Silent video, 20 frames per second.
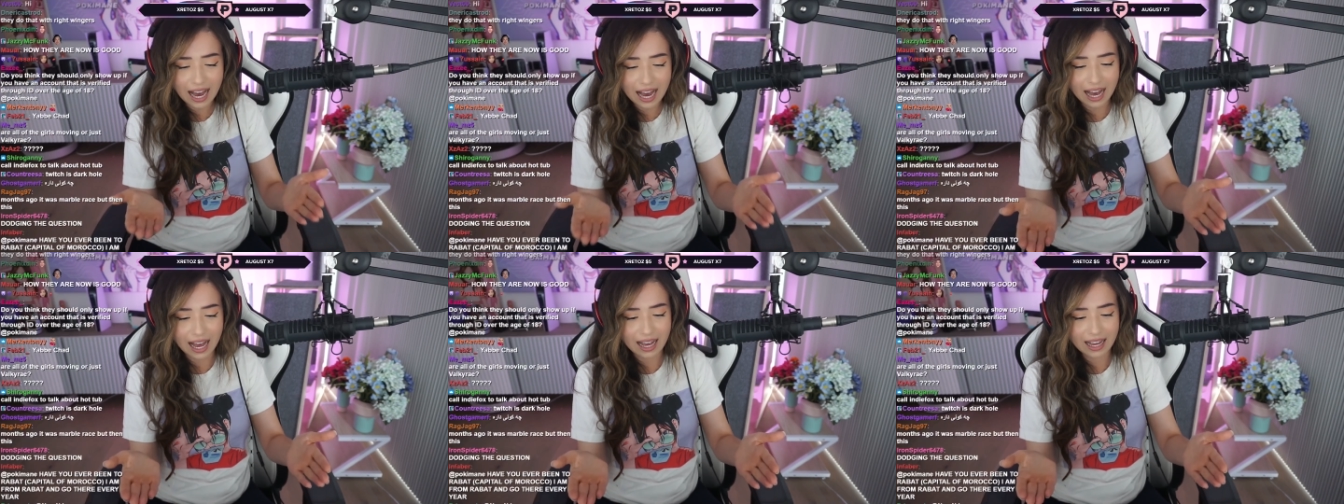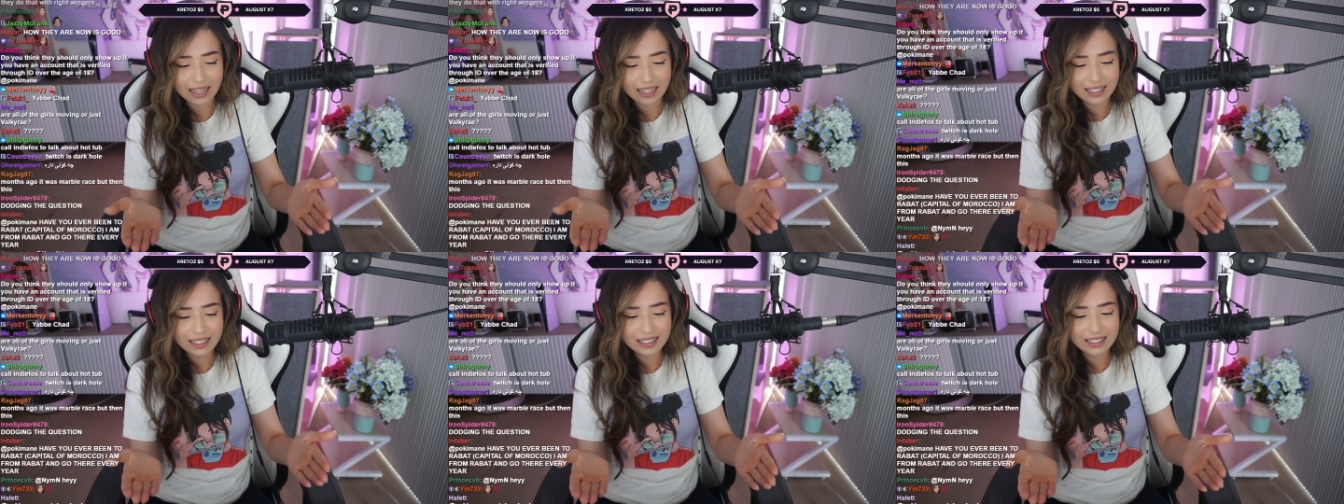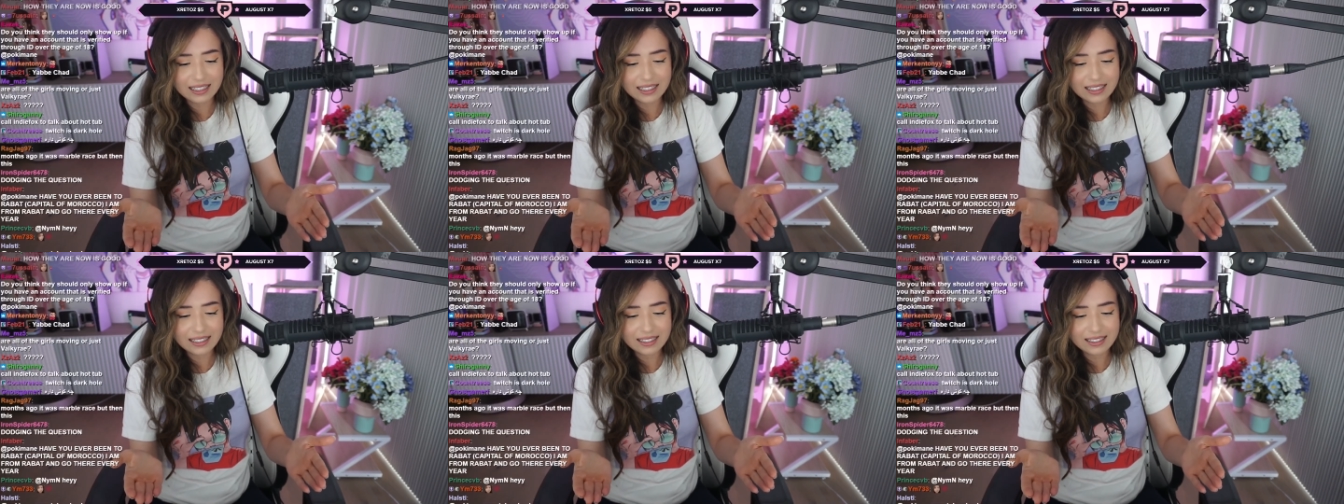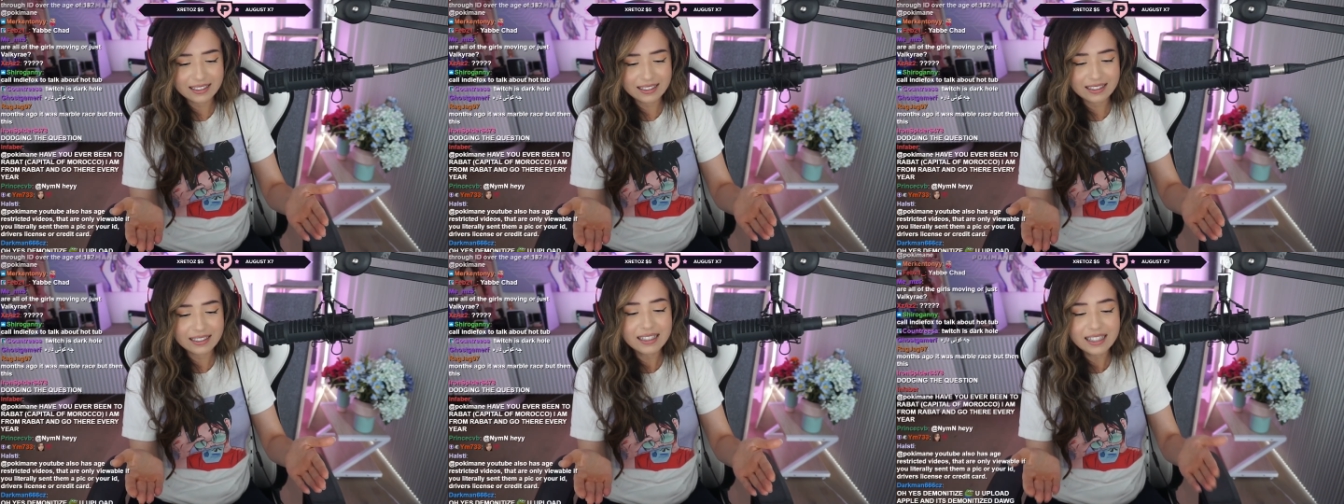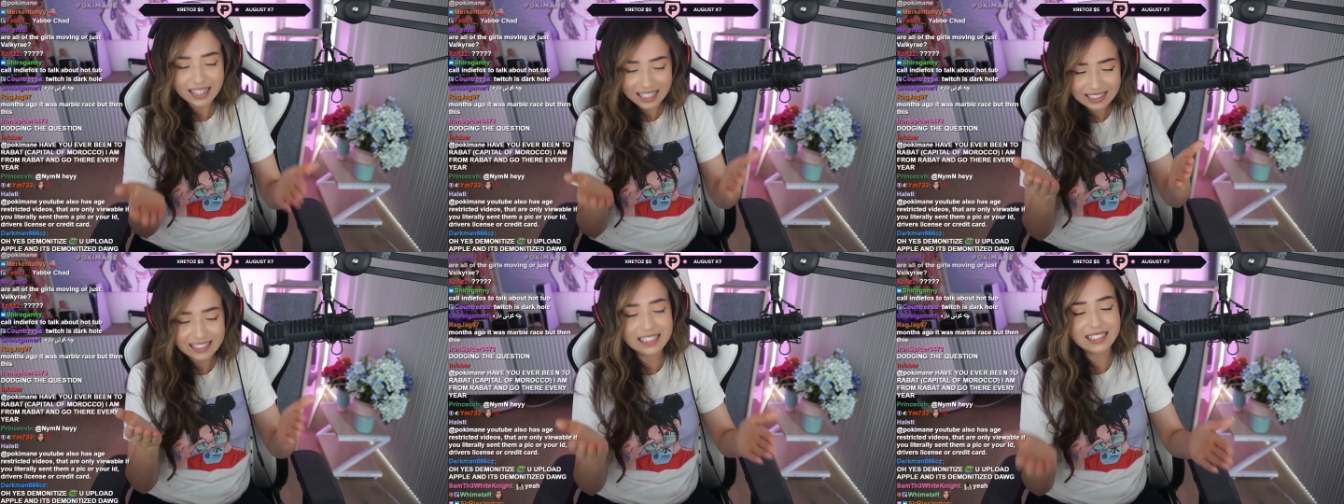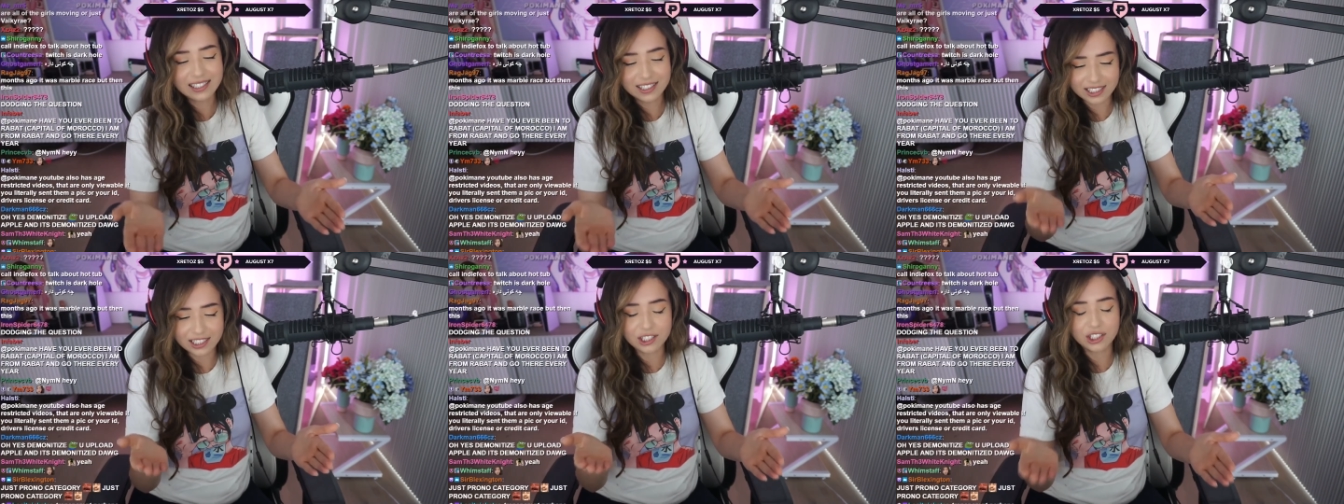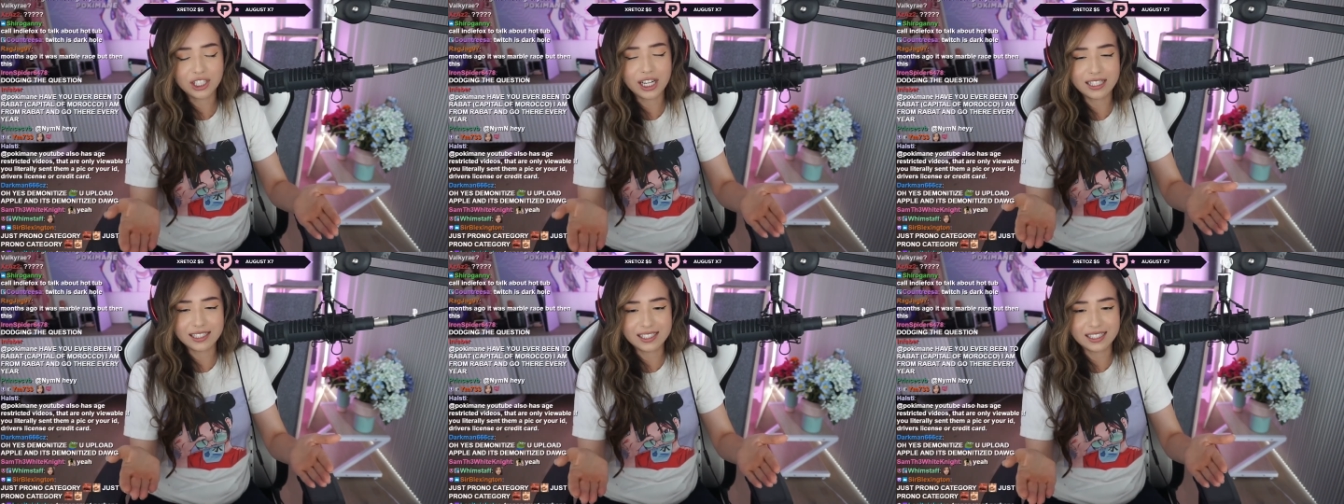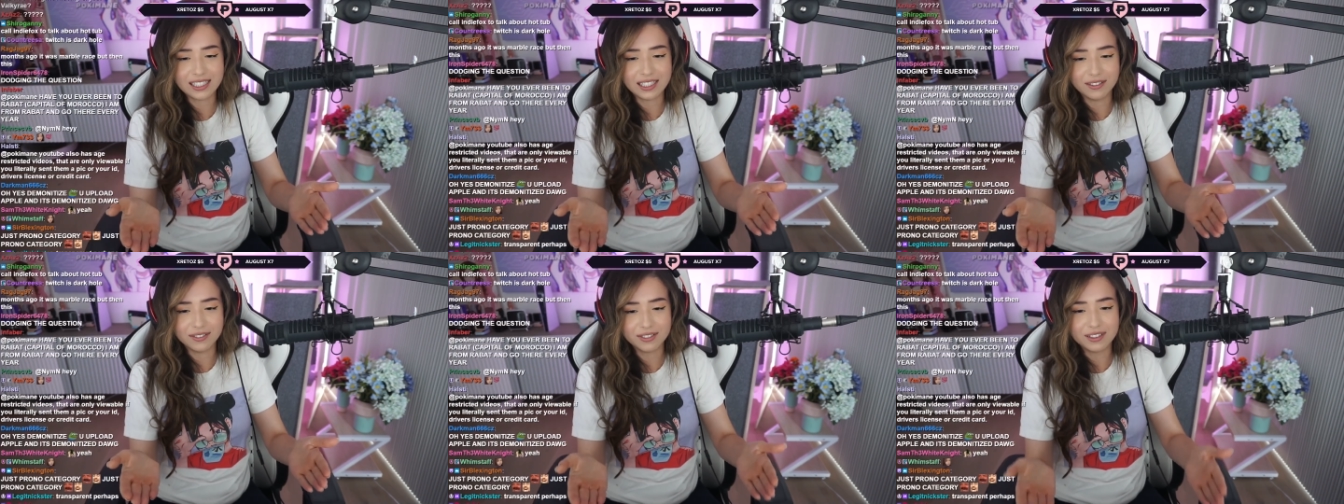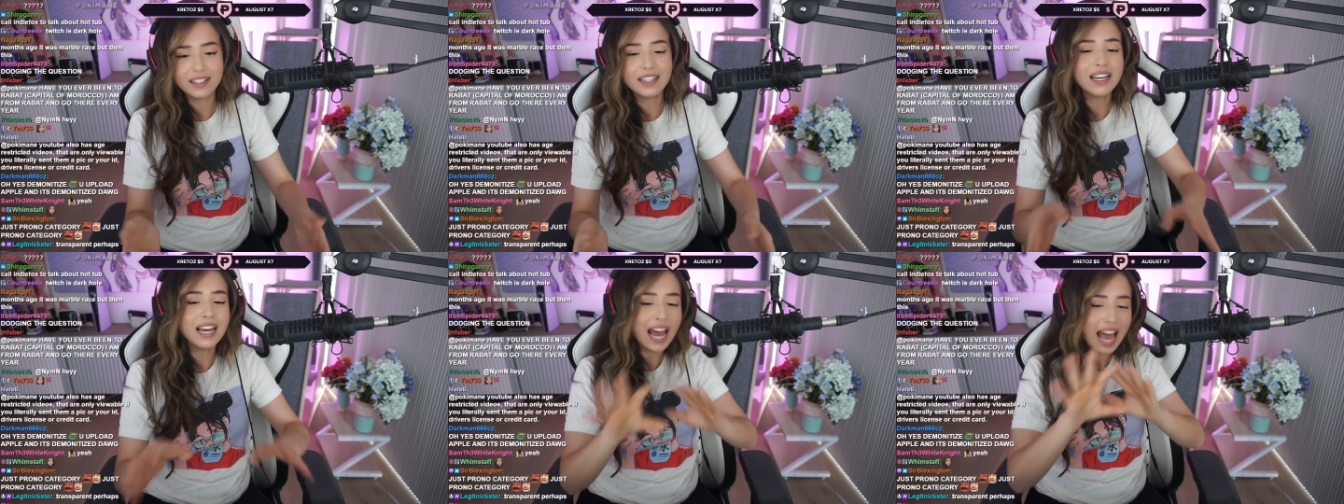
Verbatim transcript: ah, this is suggestive.